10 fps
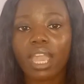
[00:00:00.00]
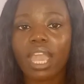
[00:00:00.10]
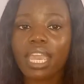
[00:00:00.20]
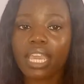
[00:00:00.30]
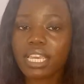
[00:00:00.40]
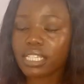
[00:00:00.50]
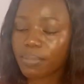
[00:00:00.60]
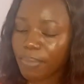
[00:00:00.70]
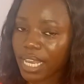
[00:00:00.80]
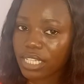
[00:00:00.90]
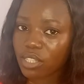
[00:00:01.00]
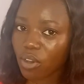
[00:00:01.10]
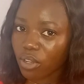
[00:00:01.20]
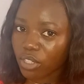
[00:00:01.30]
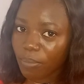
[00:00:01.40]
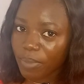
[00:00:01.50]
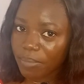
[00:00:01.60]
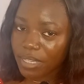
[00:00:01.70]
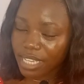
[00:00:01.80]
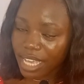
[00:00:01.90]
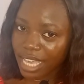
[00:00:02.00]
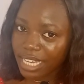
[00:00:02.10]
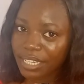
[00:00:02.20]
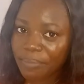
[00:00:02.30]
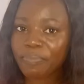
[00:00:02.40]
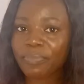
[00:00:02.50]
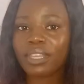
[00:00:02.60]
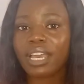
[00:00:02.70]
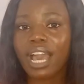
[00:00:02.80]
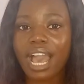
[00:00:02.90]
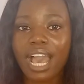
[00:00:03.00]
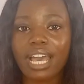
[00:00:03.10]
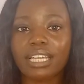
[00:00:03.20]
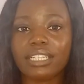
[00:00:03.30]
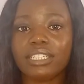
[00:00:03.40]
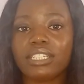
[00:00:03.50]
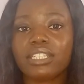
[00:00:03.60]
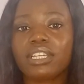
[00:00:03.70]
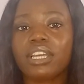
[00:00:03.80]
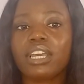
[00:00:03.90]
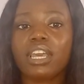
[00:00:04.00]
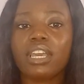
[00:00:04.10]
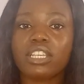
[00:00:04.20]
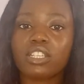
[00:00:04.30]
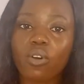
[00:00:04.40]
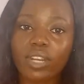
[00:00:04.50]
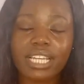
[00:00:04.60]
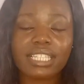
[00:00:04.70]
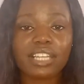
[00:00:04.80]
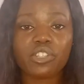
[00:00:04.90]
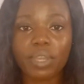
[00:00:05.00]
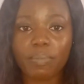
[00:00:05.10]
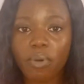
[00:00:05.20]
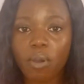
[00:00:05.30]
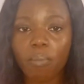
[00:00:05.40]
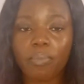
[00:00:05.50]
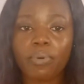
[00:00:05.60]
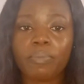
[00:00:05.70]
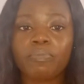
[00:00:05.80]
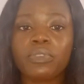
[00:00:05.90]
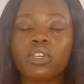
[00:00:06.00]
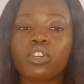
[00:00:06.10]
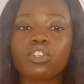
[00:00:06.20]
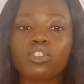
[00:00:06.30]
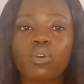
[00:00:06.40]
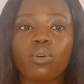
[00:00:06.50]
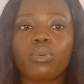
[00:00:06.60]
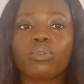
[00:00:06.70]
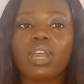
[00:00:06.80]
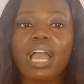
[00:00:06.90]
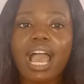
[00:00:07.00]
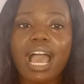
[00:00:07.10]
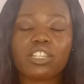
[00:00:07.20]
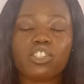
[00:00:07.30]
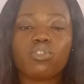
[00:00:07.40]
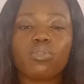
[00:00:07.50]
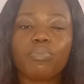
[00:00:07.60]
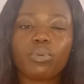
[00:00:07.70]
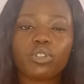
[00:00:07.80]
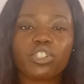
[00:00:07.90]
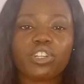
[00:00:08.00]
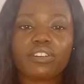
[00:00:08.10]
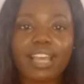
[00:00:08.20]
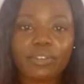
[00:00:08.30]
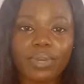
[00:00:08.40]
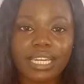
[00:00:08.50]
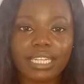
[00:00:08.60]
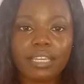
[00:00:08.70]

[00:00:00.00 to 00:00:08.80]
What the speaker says: is placed on your baby's head and is connected to a pump. So as you push gradually,